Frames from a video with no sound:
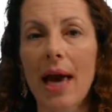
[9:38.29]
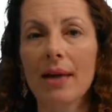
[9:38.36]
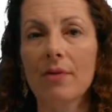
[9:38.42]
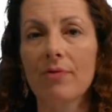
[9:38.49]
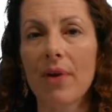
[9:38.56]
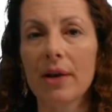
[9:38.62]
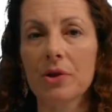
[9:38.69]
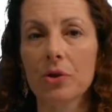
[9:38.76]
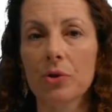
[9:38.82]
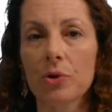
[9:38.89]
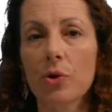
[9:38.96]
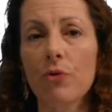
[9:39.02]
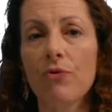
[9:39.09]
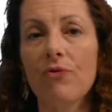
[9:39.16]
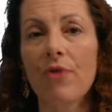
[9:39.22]
and
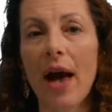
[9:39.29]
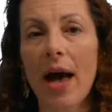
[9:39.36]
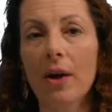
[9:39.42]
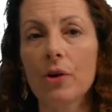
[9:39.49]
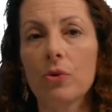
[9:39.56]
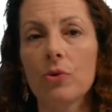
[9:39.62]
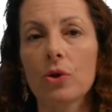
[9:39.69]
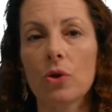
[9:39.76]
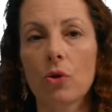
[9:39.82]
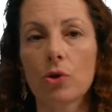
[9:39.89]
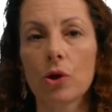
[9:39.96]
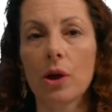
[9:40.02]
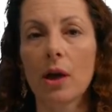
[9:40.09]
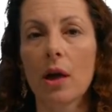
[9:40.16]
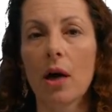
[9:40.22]
investors who value
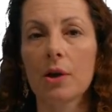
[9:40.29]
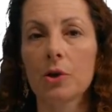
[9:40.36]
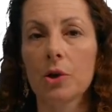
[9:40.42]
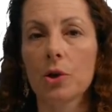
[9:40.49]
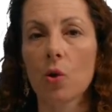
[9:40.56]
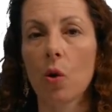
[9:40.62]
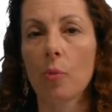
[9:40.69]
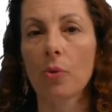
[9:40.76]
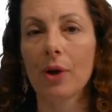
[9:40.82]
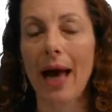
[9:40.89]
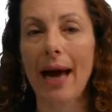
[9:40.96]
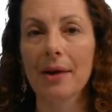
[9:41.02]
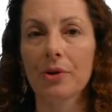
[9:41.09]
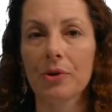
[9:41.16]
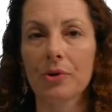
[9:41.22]
socially conscious corporate
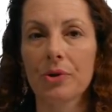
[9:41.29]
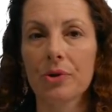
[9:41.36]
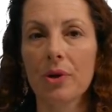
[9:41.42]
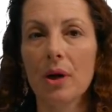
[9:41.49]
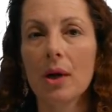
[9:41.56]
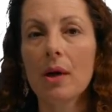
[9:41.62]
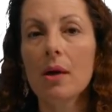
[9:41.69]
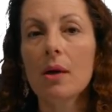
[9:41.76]
actors.